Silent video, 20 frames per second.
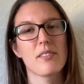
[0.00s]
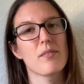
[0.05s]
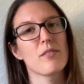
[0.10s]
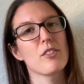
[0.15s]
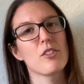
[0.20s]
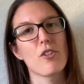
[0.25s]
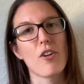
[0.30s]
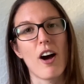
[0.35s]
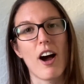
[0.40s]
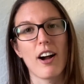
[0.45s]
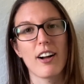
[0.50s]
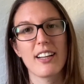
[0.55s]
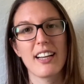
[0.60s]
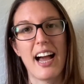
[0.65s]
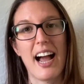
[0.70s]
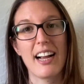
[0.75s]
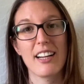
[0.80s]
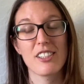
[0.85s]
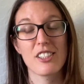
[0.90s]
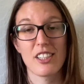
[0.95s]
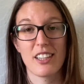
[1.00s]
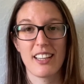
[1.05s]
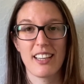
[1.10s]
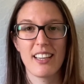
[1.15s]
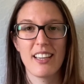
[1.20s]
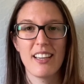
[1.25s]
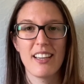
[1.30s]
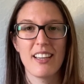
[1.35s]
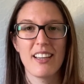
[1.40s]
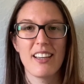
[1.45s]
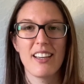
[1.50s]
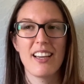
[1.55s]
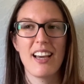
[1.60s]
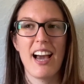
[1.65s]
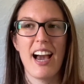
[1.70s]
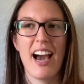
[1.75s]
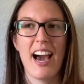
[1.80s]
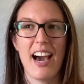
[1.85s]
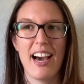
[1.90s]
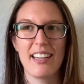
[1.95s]
drug actually
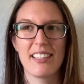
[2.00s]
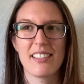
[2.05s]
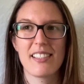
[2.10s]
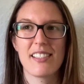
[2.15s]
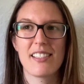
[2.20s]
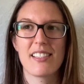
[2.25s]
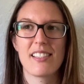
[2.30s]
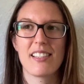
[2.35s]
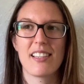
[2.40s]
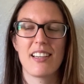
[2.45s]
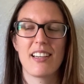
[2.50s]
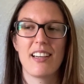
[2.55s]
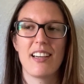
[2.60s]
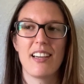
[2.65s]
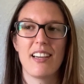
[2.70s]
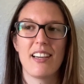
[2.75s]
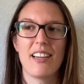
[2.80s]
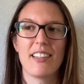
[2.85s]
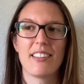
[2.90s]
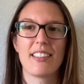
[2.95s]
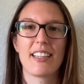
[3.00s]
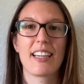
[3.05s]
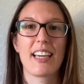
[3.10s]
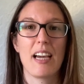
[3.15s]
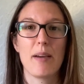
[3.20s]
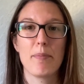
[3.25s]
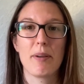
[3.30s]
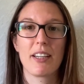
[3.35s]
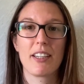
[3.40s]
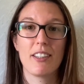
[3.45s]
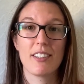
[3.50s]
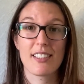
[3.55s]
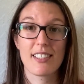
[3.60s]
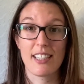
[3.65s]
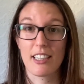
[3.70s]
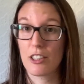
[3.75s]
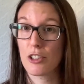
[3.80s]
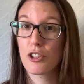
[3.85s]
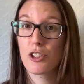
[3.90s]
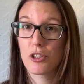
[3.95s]
has the chemicals
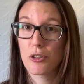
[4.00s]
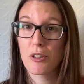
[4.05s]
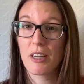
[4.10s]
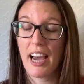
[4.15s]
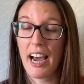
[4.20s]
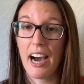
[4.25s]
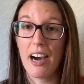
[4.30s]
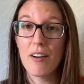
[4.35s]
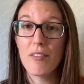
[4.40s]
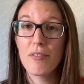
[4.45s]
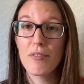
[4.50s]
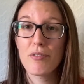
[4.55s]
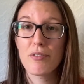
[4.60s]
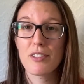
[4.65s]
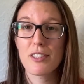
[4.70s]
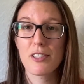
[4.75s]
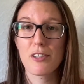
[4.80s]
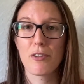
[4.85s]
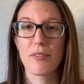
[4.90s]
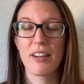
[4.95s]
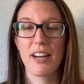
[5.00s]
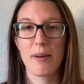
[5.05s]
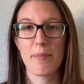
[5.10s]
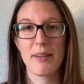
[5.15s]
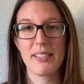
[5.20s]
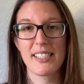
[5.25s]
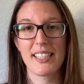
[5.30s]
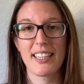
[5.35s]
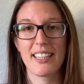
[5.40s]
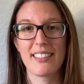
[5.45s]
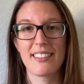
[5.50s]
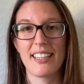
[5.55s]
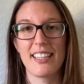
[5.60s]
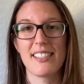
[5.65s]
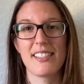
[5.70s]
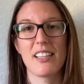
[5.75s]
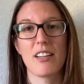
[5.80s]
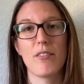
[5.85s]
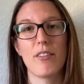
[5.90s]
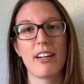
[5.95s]
that it should have. So we are basically
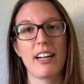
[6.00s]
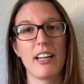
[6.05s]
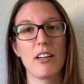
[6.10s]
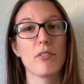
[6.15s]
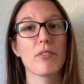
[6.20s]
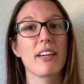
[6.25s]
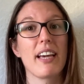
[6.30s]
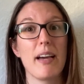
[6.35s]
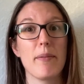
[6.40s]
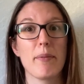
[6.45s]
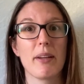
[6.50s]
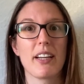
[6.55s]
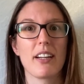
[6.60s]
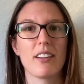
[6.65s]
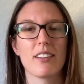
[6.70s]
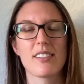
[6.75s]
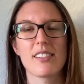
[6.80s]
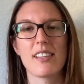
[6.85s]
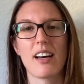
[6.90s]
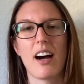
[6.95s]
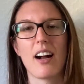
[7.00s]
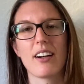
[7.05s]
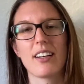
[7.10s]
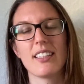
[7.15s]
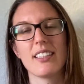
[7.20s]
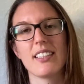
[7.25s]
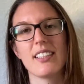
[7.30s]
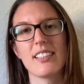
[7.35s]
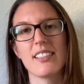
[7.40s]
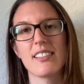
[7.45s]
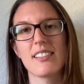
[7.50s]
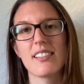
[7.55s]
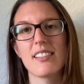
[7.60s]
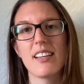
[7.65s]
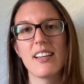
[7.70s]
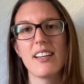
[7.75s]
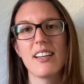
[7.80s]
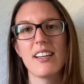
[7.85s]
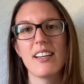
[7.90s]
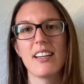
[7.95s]
testing what kind of chemicals are in these
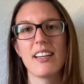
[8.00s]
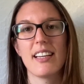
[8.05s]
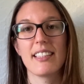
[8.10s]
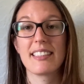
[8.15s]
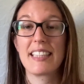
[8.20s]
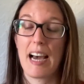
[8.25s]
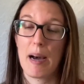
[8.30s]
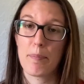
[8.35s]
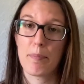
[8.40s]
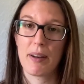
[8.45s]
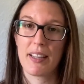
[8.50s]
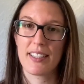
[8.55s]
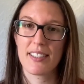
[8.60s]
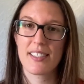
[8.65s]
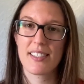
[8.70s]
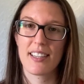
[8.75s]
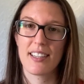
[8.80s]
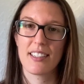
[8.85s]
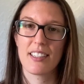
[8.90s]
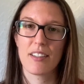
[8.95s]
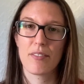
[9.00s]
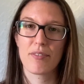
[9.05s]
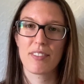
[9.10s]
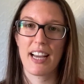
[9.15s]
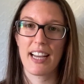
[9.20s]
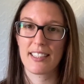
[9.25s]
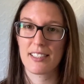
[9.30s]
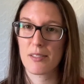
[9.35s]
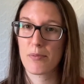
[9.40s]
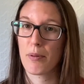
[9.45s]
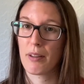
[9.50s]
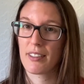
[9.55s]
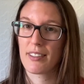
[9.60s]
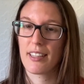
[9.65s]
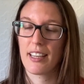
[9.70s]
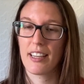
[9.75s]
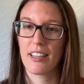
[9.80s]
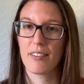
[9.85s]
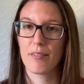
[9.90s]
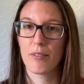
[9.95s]
tablets and if that's what
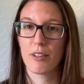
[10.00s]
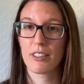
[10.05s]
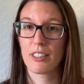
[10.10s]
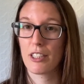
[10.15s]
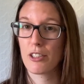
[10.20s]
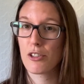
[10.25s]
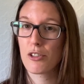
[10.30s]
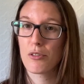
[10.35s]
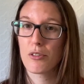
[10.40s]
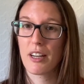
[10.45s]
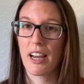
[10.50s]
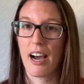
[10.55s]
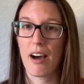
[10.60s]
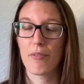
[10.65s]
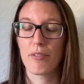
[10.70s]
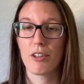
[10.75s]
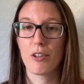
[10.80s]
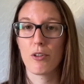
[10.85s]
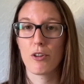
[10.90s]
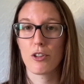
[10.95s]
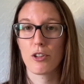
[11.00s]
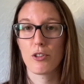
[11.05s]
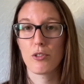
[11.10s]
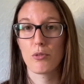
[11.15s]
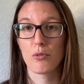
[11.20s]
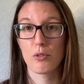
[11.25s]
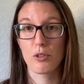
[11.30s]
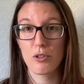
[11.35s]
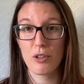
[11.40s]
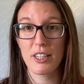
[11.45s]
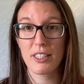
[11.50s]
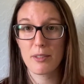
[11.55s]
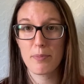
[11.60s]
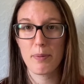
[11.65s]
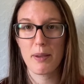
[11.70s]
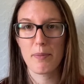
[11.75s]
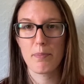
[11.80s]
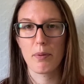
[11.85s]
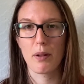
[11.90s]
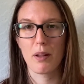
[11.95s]
they should have in order to treat
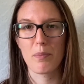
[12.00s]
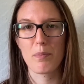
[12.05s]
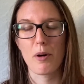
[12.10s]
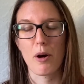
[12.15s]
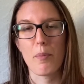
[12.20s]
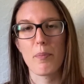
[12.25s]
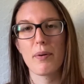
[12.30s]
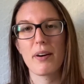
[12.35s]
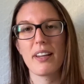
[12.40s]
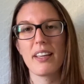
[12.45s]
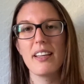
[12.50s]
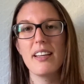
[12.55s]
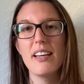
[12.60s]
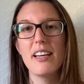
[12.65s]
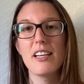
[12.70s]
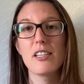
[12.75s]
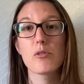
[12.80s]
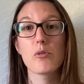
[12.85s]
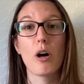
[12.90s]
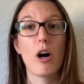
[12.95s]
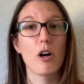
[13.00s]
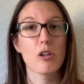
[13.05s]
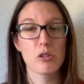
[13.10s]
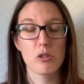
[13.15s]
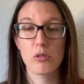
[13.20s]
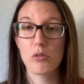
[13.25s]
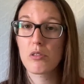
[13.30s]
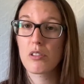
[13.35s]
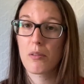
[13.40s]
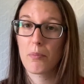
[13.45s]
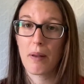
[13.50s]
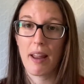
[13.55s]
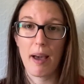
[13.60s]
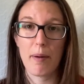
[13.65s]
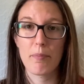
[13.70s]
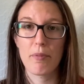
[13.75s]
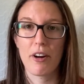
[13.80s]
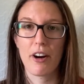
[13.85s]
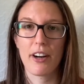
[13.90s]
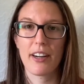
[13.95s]
people properly. So I also do some
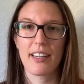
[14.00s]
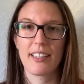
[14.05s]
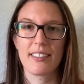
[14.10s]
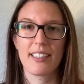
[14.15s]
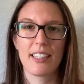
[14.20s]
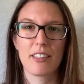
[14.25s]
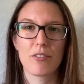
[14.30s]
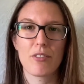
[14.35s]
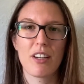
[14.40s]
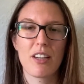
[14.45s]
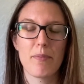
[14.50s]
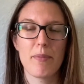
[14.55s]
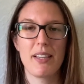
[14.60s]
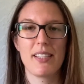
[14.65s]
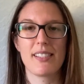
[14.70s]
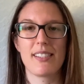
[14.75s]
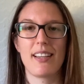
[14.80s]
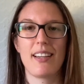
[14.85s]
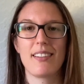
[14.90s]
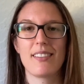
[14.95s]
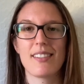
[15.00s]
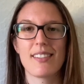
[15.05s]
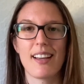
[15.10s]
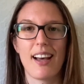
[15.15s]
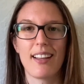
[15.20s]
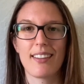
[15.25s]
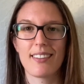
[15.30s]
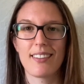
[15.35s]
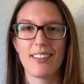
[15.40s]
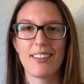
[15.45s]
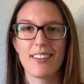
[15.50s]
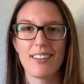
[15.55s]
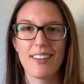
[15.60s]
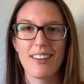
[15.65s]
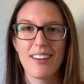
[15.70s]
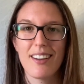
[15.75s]
lab work, and that really means I stand in